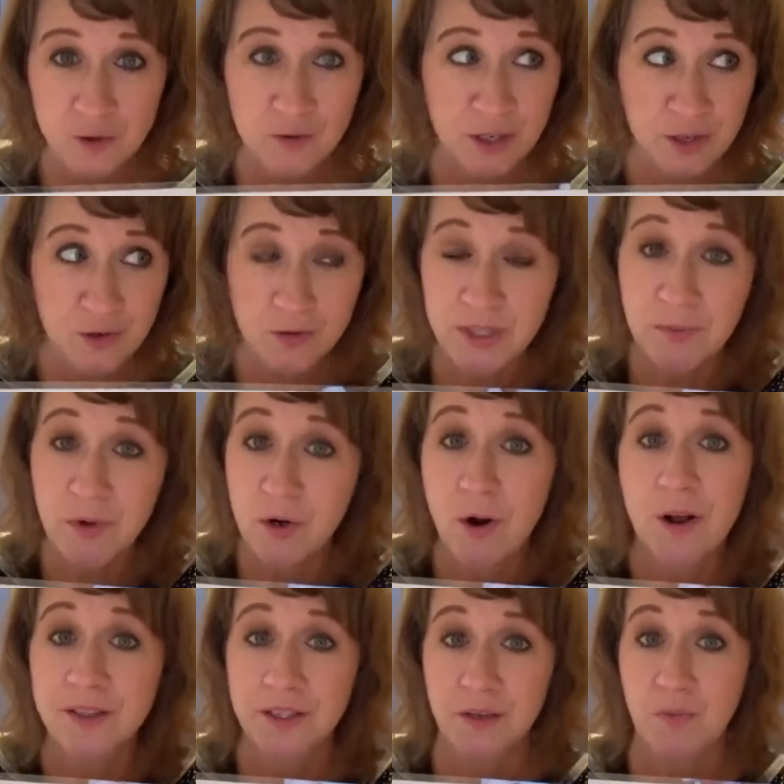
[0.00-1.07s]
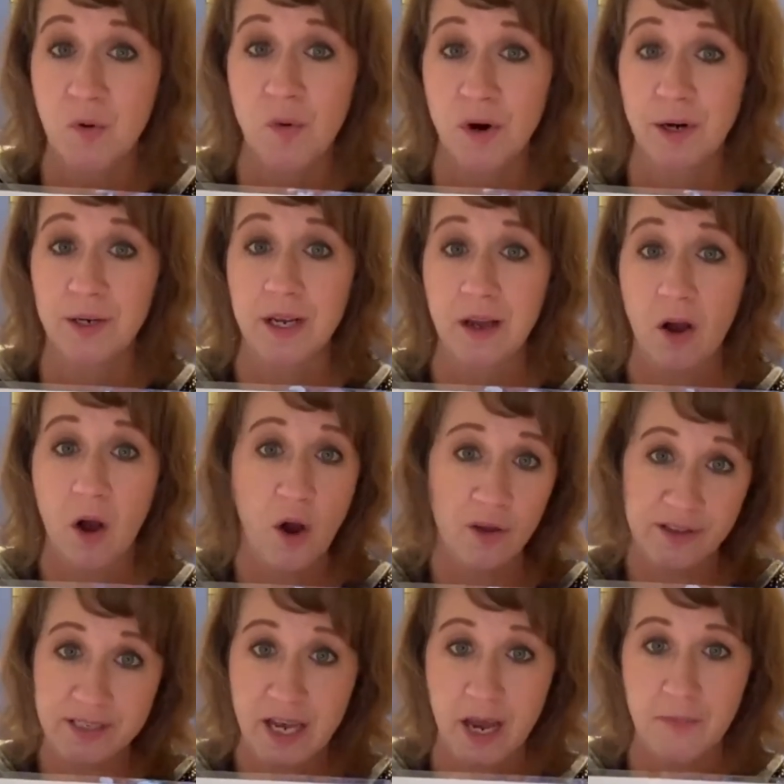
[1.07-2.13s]
you can use them across the board all
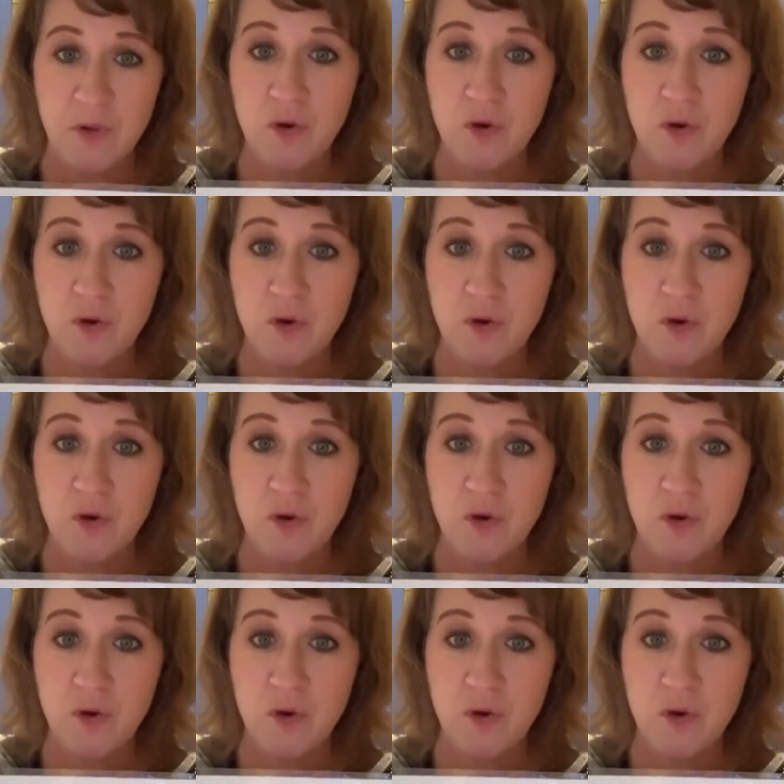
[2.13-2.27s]
the time.